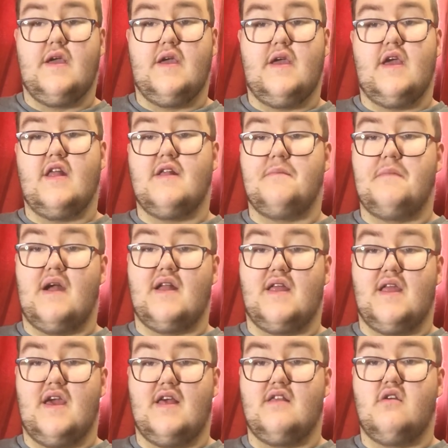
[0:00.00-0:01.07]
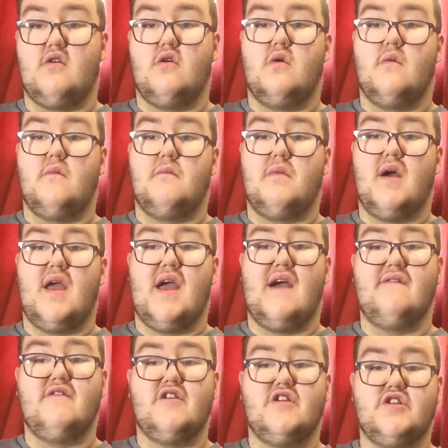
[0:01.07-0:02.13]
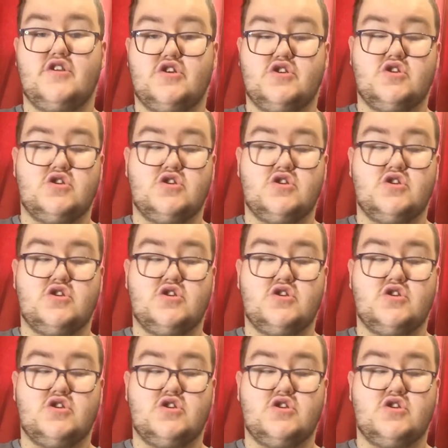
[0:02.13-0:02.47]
get them back together by having